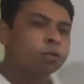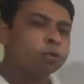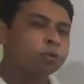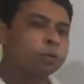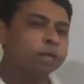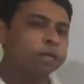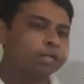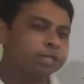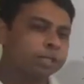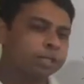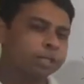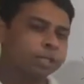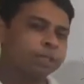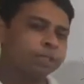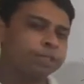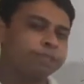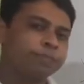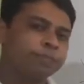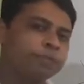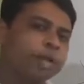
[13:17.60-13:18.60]
can see,
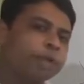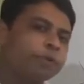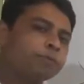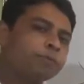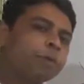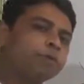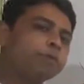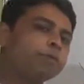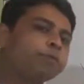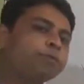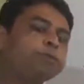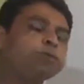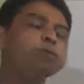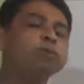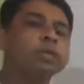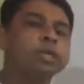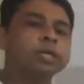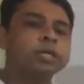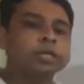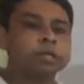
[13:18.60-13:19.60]
that we have a few
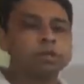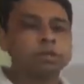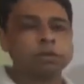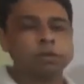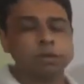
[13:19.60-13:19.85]
things